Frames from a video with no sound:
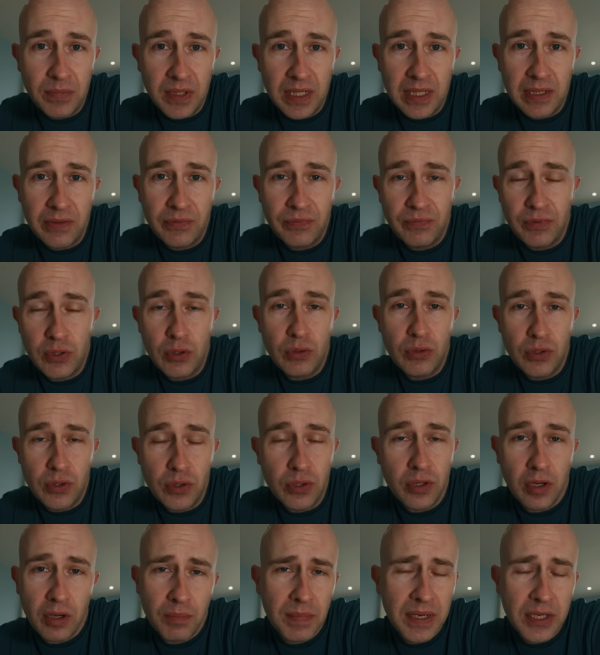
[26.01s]
if you do
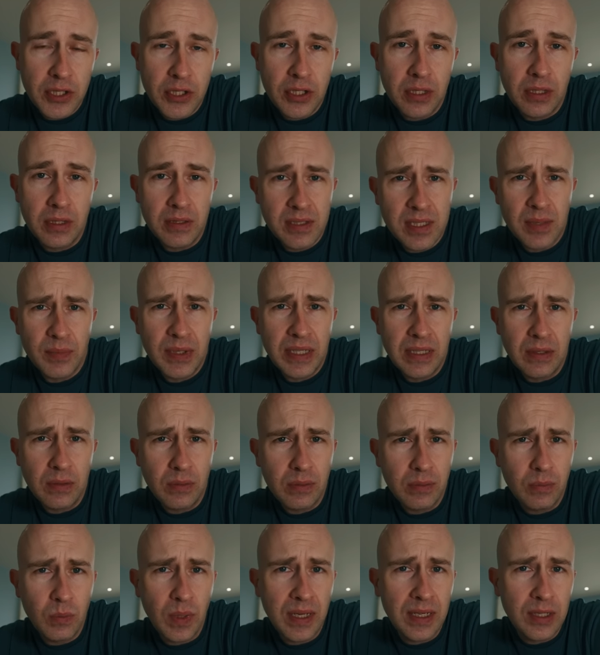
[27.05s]
not mention something
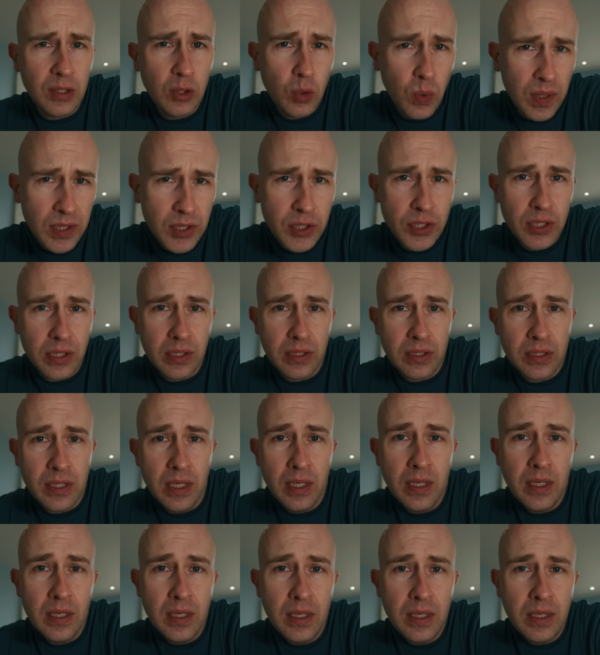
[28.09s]
when questioned,
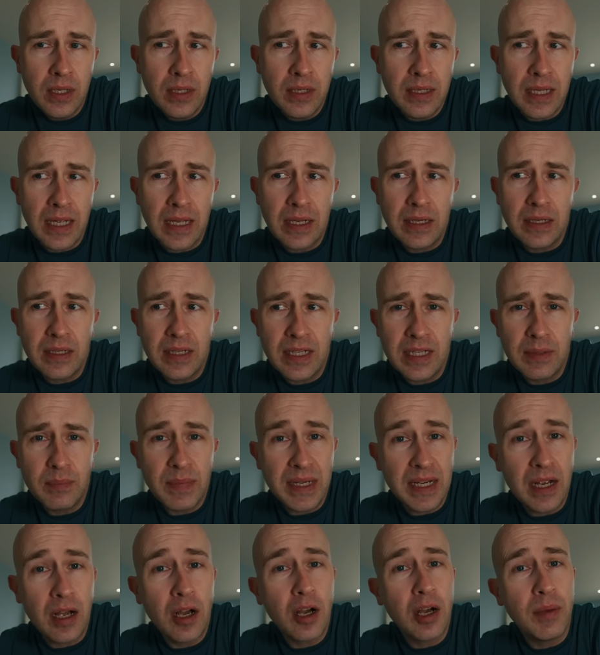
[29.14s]
then it may
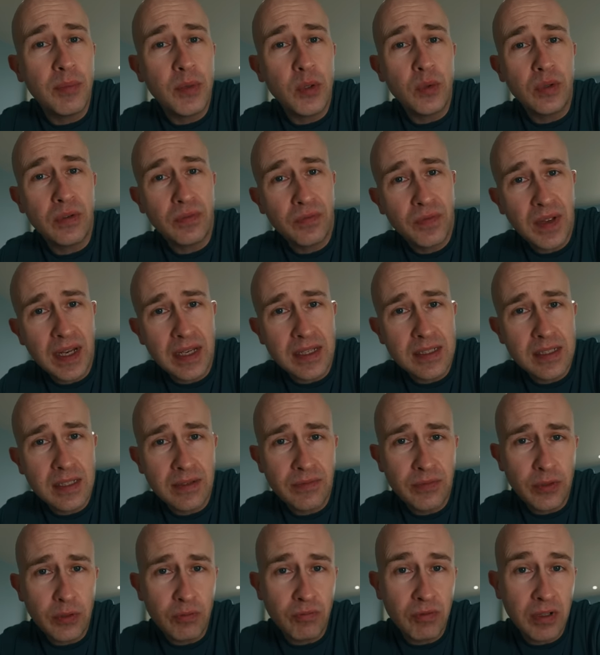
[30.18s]
harm your defense
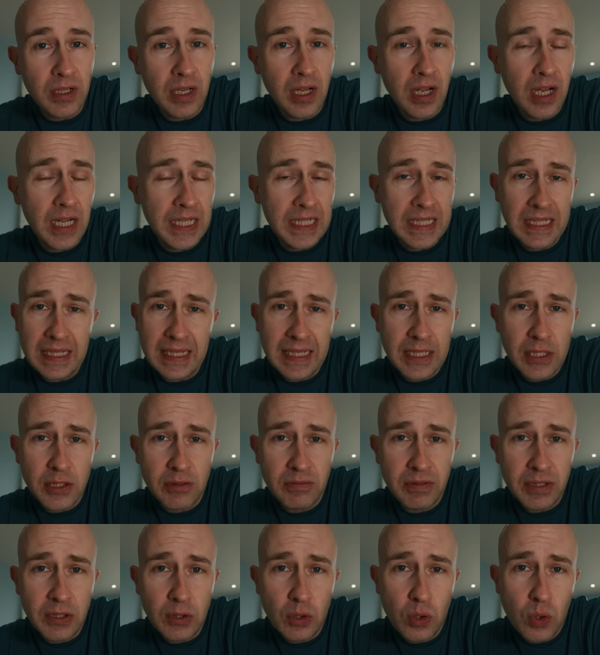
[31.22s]
if you rely on it later
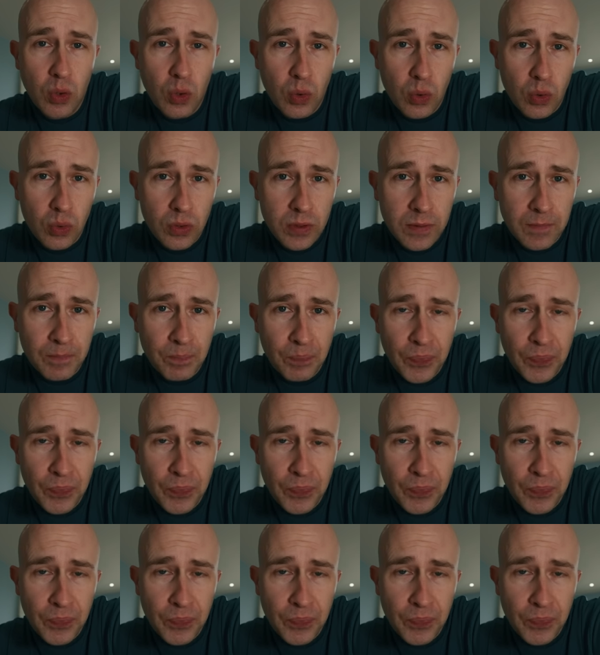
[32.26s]
in court.